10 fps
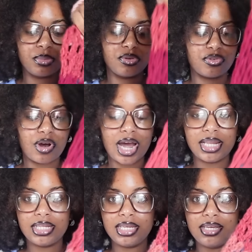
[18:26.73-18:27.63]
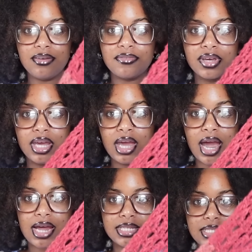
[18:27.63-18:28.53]
before I leave,
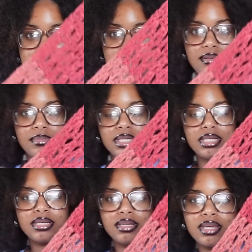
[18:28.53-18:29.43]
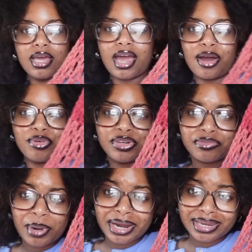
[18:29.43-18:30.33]
I steamed it. I weaved
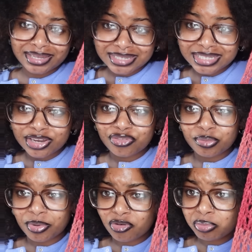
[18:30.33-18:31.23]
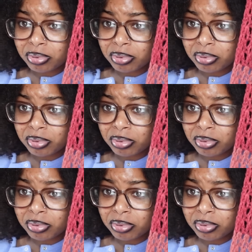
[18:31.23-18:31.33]
my ends in for both